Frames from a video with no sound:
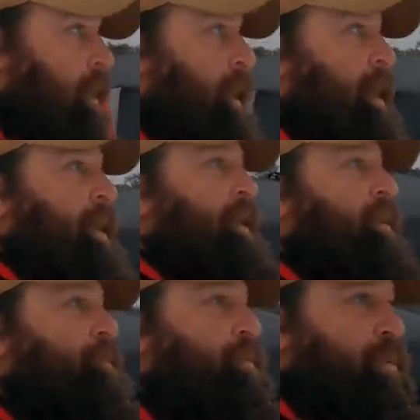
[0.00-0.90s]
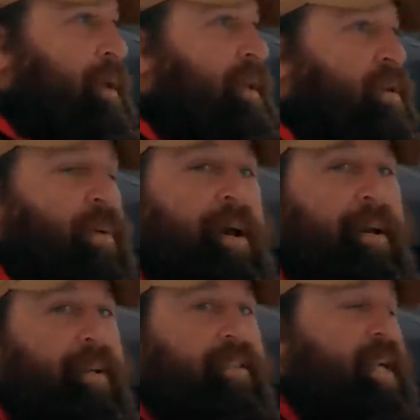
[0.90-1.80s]
I got in here pretty
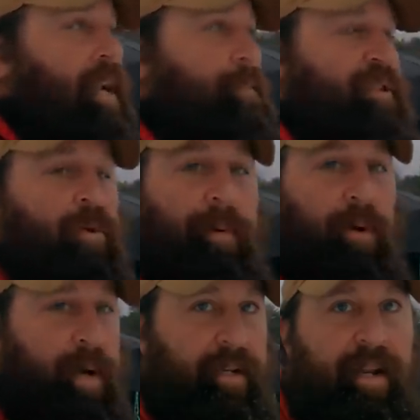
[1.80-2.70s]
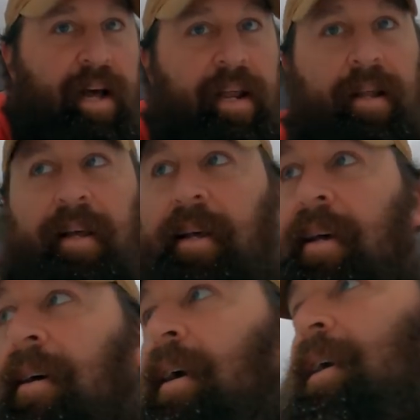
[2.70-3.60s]
quick and set up super quick tonight.
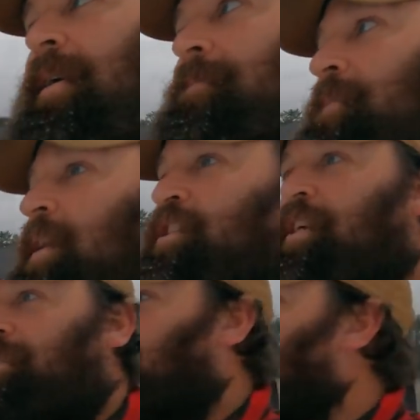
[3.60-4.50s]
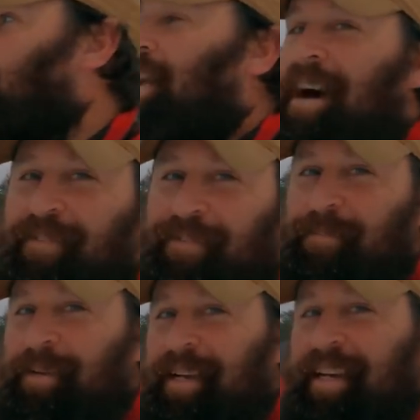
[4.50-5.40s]
Um, I just broke down
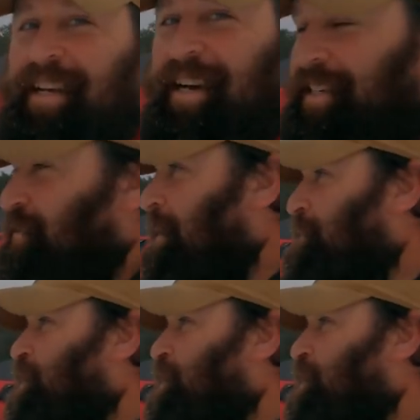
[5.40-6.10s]
from a trip